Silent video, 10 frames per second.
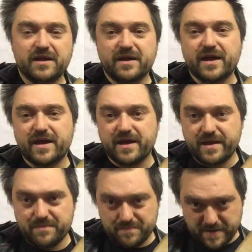
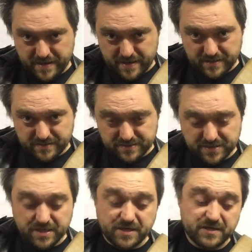A, B,
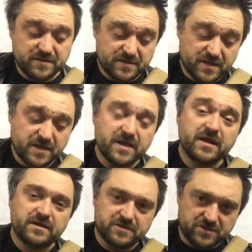C, D,
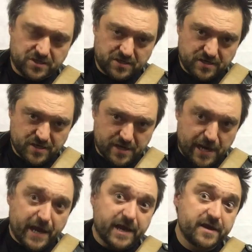G,
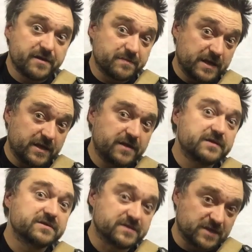A, B,
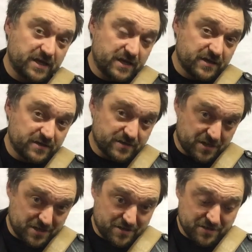C,
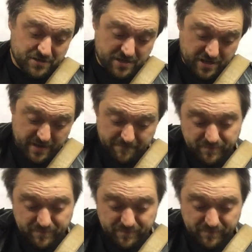D, E.